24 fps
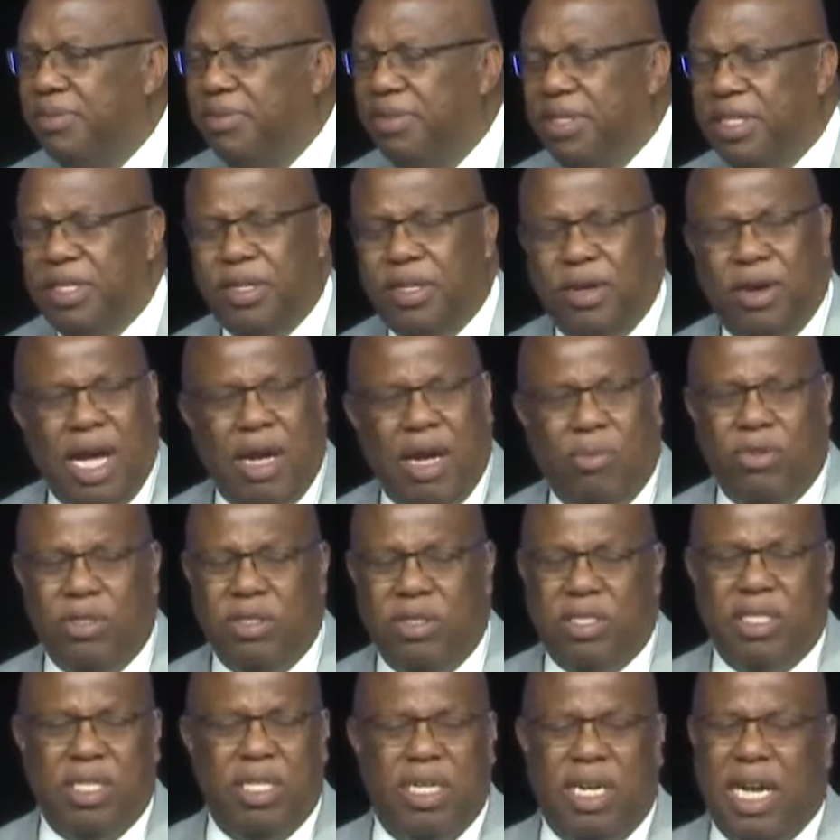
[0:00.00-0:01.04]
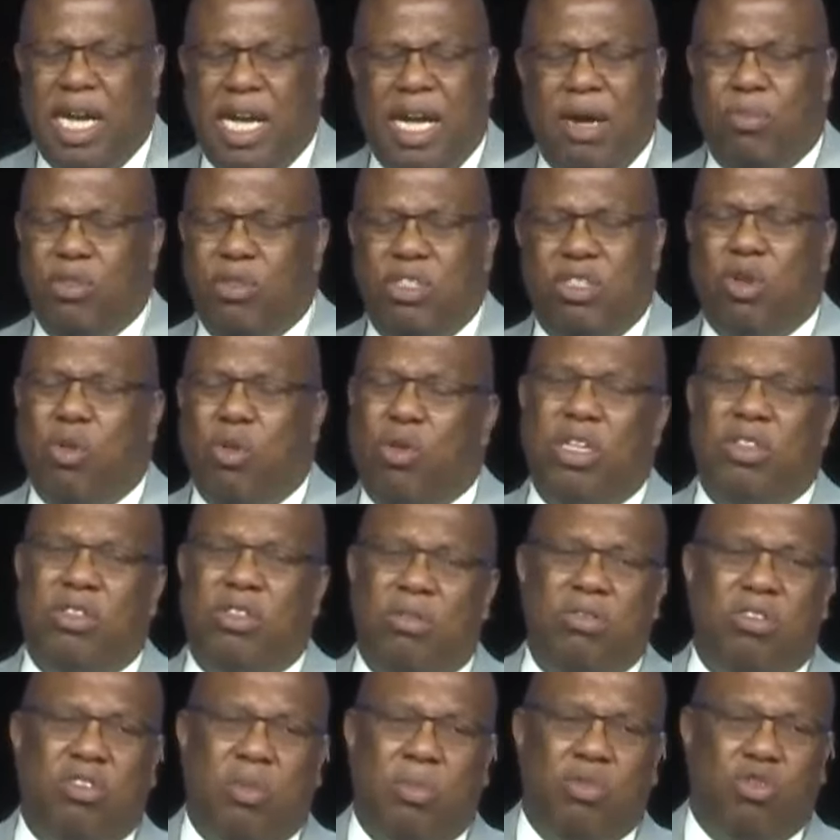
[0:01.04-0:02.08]
You know, I was going
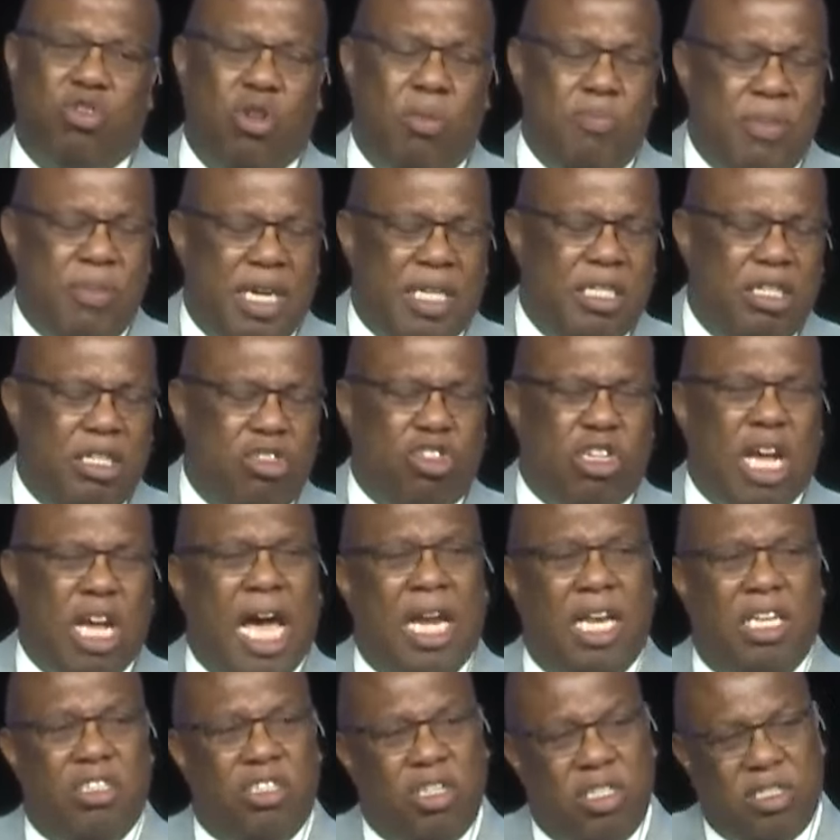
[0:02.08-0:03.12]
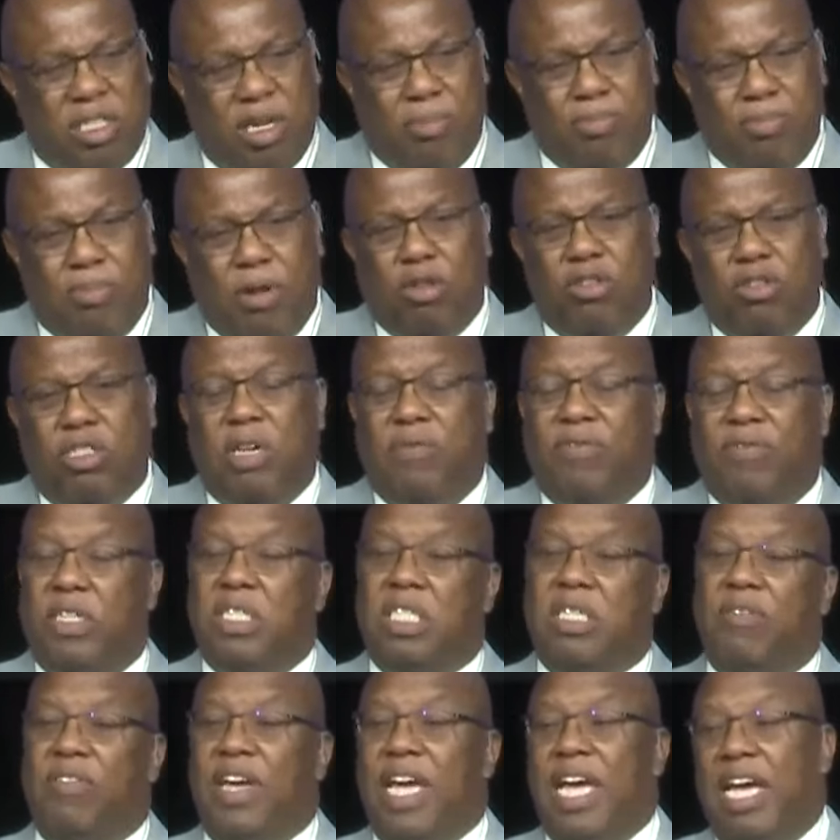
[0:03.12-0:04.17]
through some tremendous challenges, and most of
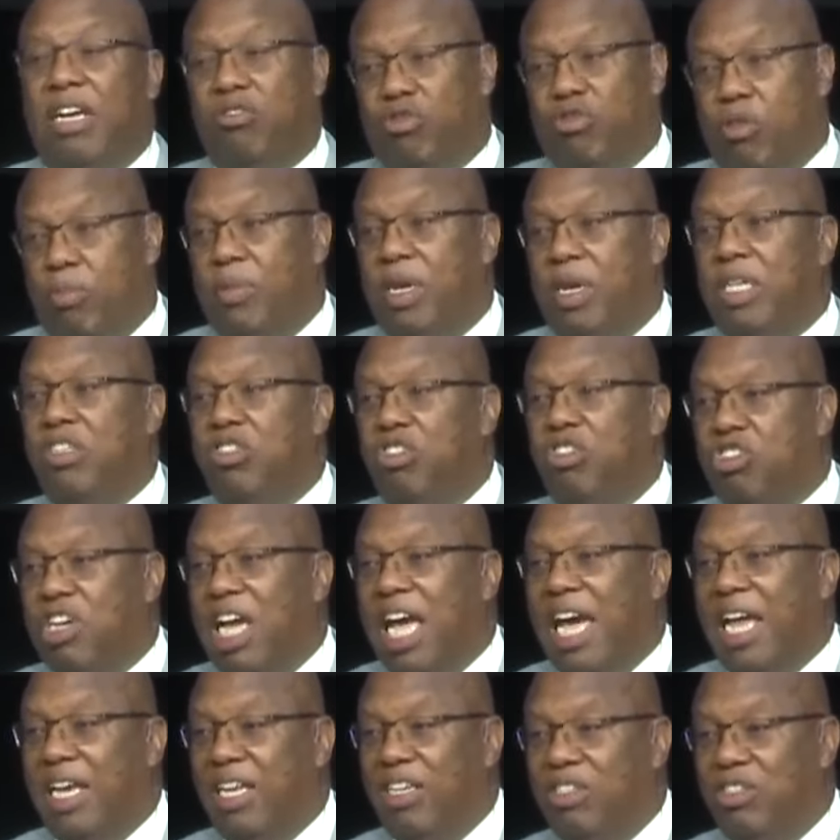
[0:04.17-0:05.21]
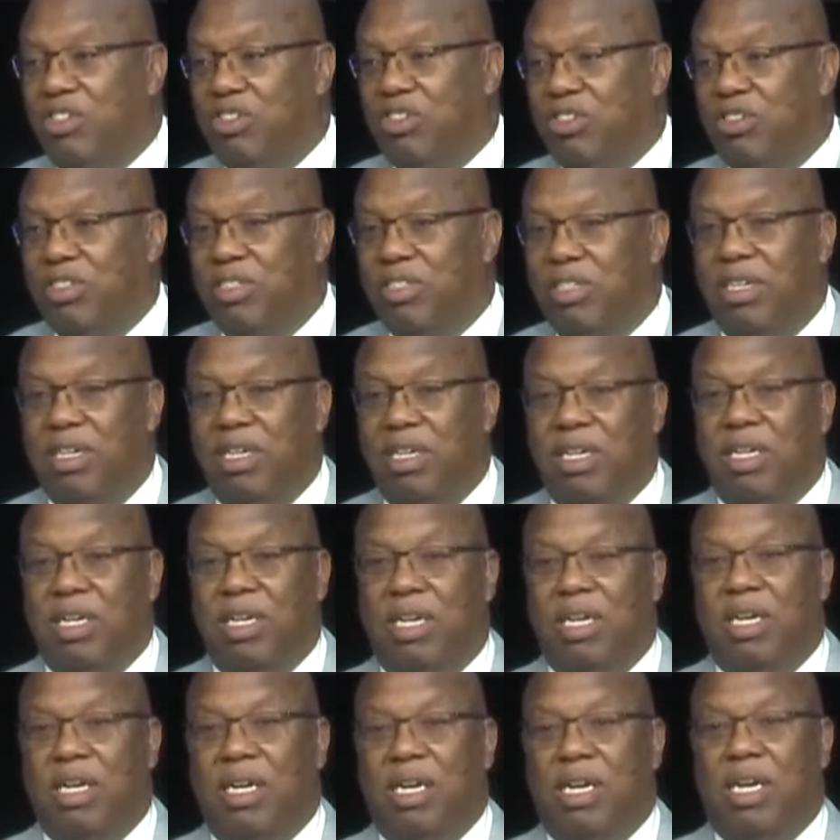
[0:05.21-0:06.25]
us have had tremendous challenges.
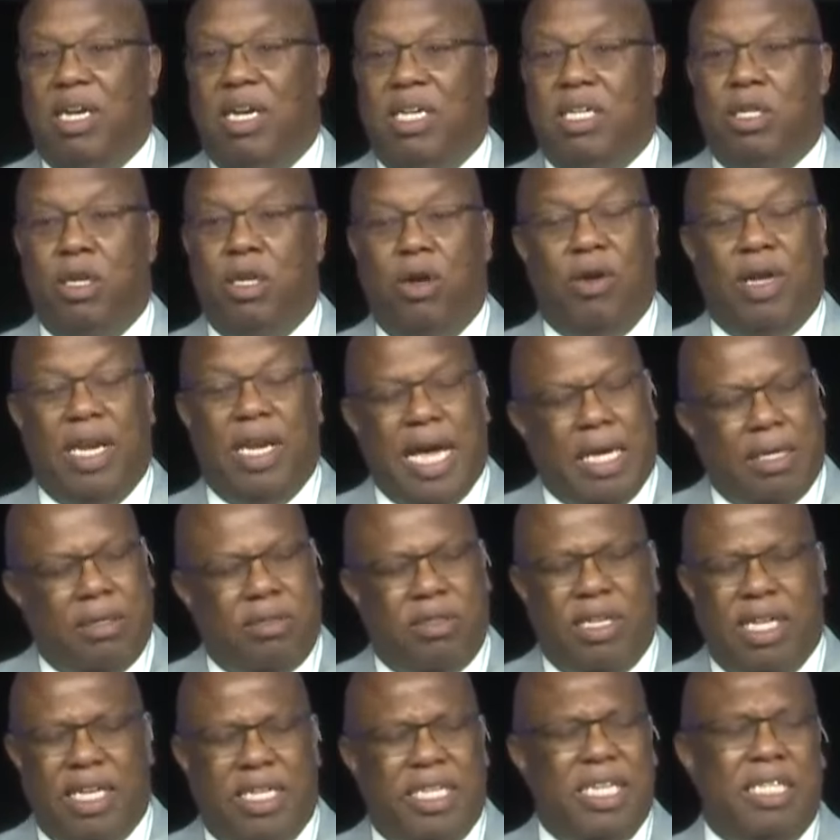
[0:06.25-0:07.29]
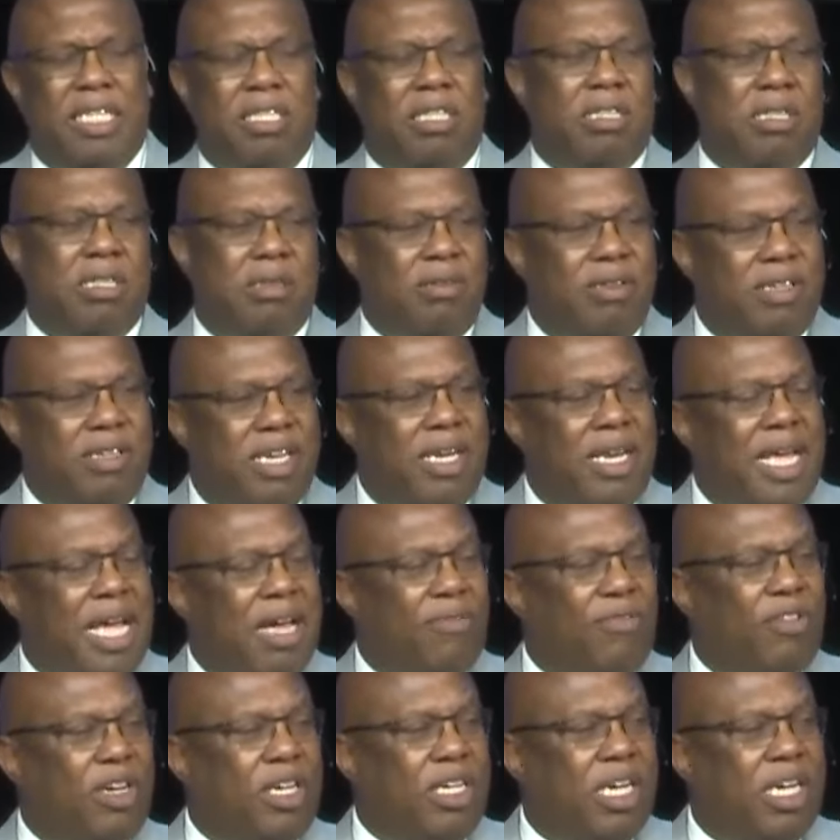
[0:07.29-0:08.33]
You know, and I didn't
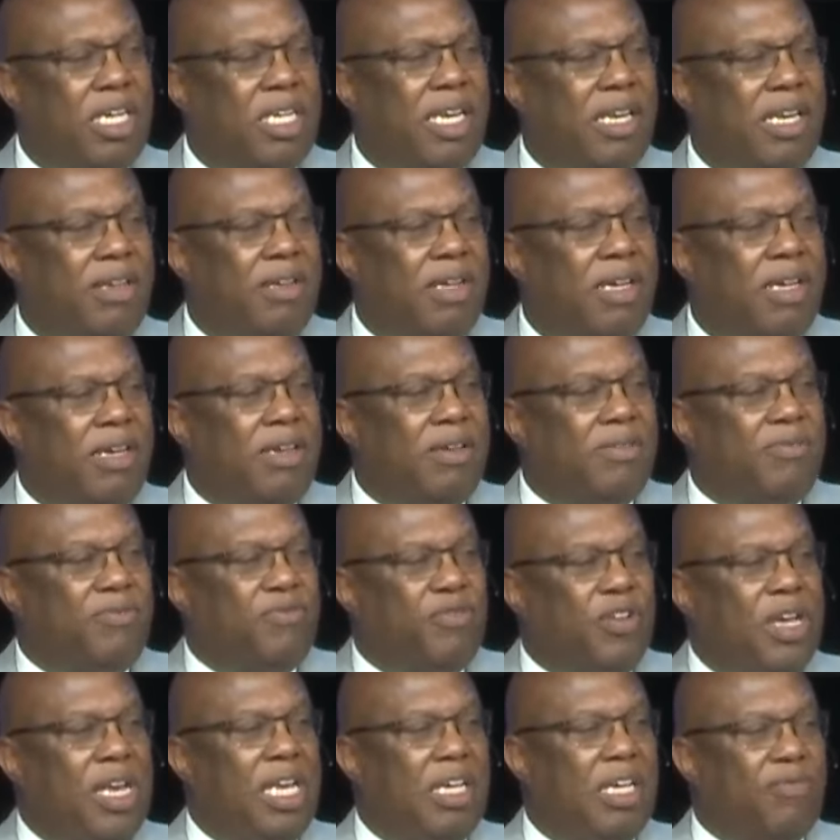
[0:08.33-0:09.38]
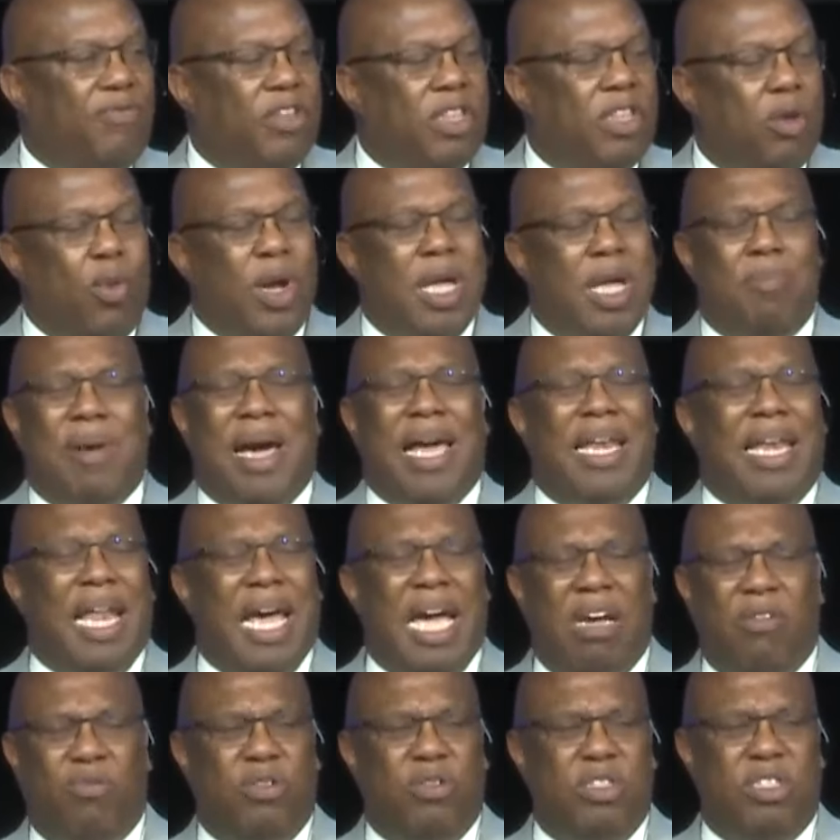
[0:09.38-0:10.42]
have a good feeling for the way my
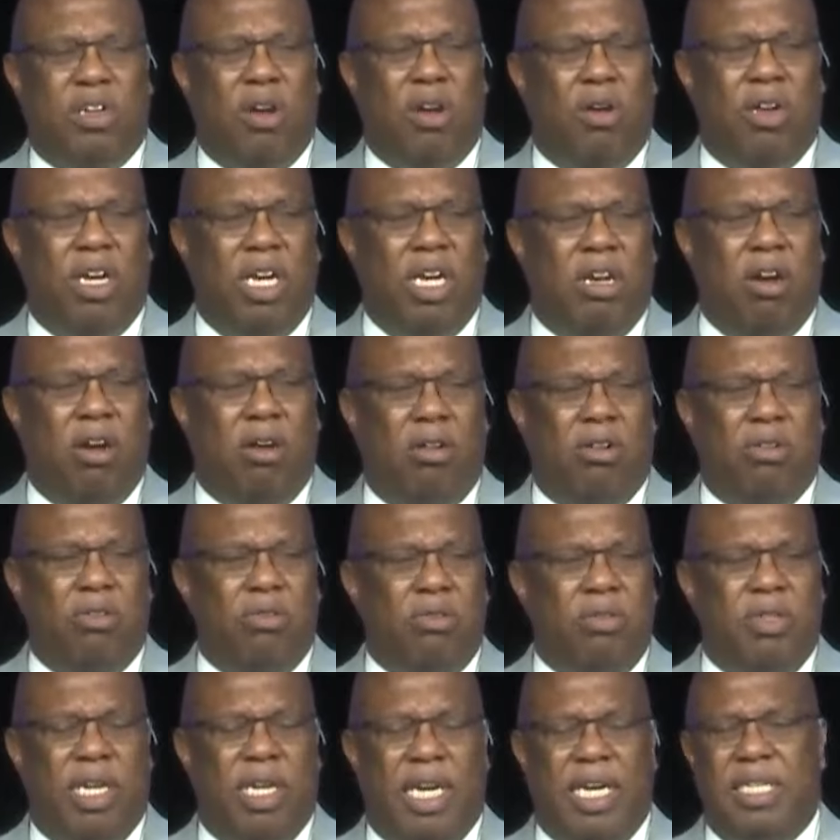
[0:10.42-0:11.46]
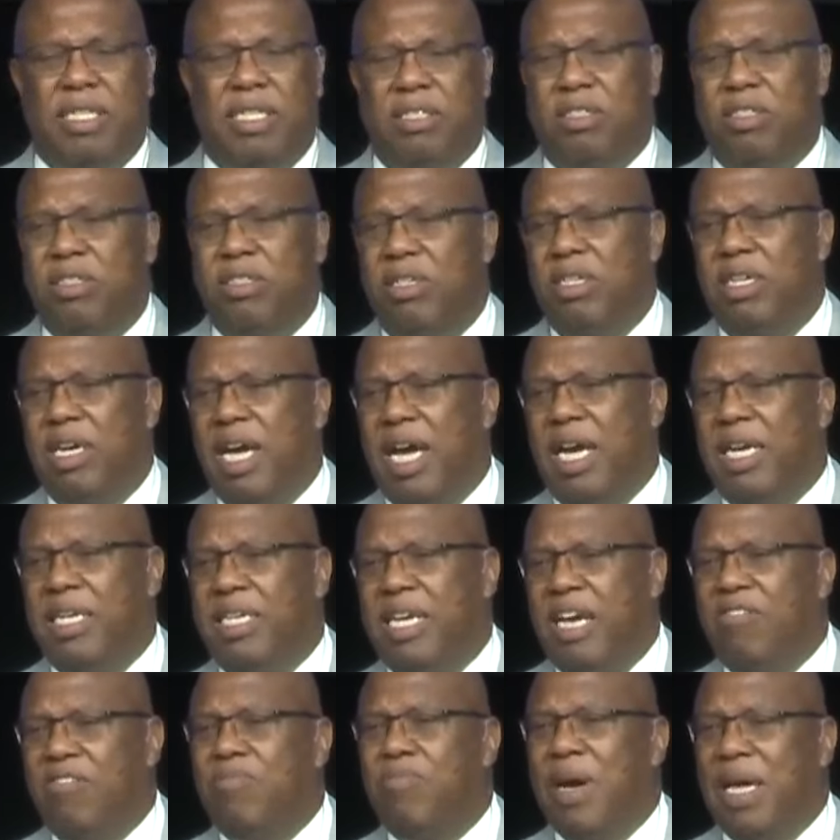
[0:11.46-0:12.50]
life was going to go, and I
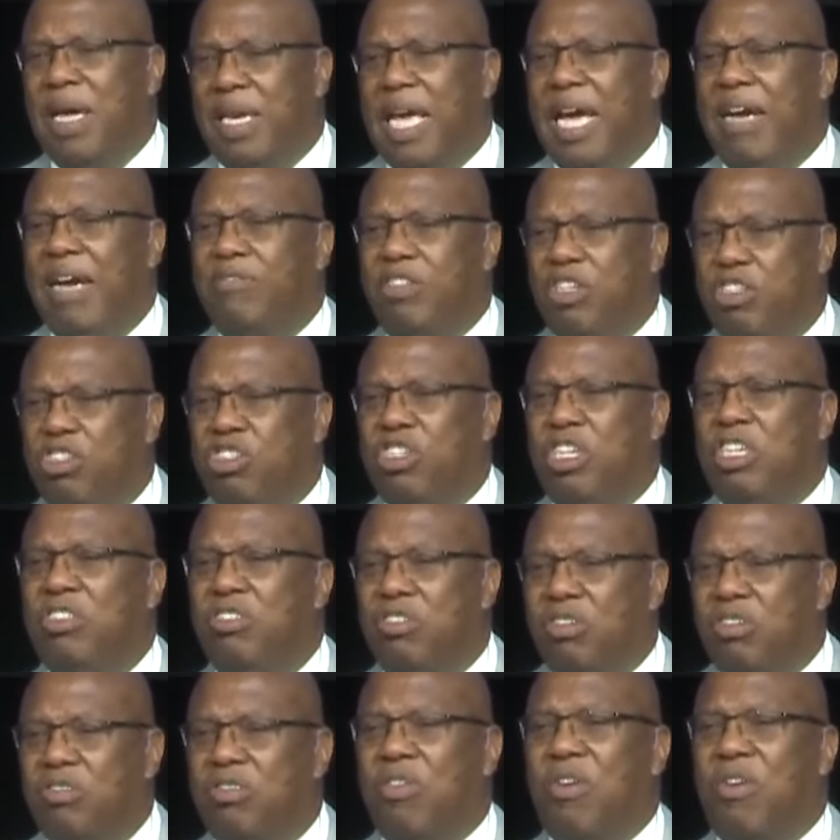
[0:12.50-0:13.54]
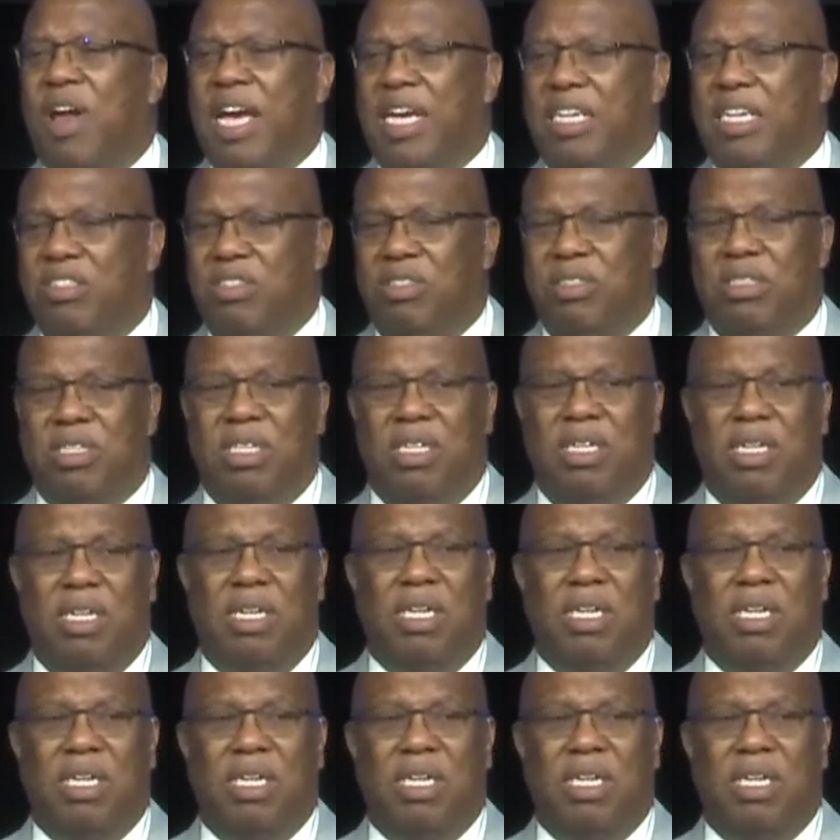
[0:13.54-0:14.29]
gave my life to Jesus Christ,